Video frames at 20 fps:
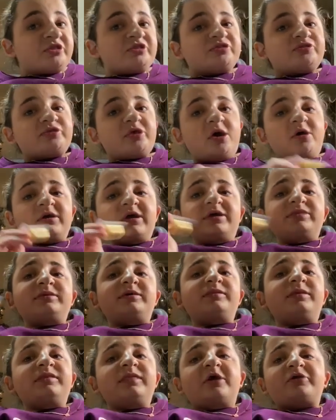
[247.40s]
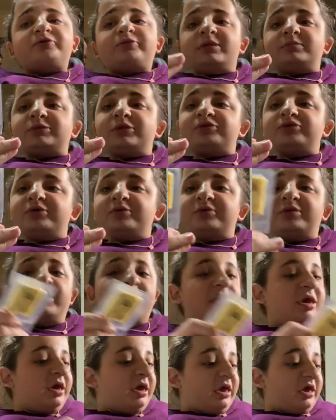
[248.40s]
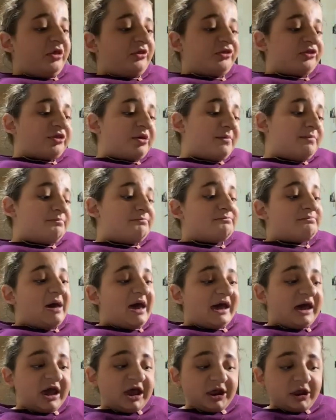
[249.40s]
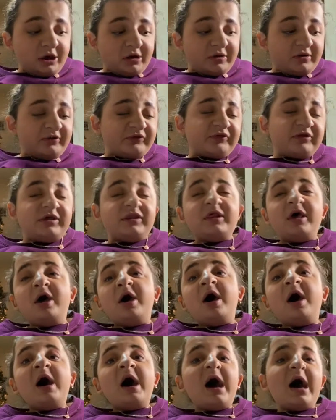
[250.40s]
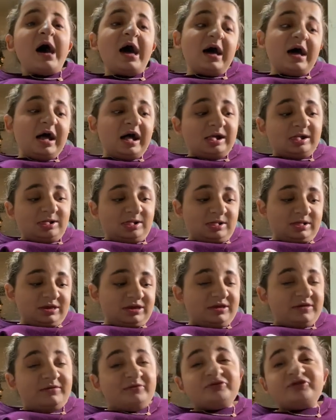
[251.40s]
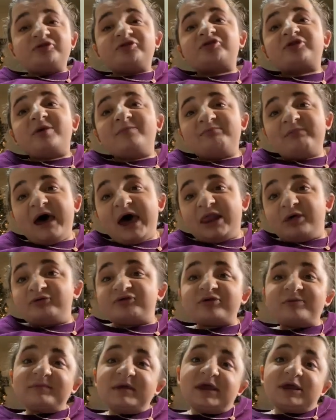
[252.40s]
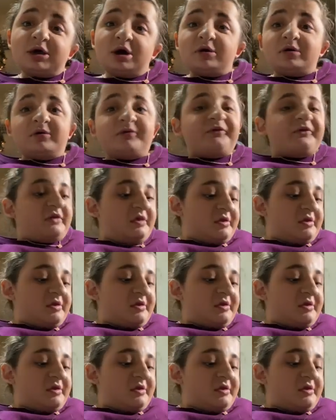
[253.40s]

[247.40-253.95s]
Okay, and then the next one I'm going to do is tomatoes and olives. Tomato, tomatoes.